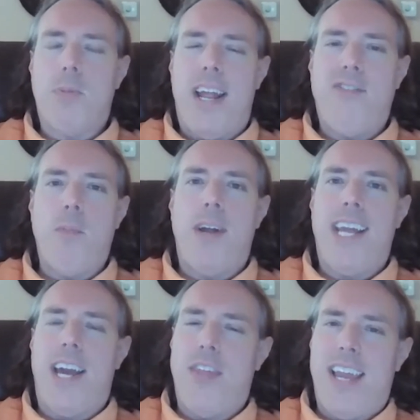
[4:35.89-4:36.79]
but everybody
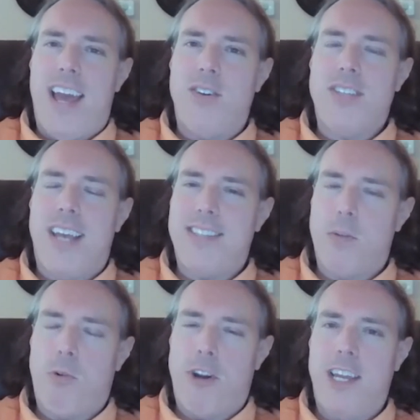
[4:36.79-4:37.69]
I think else has a pretty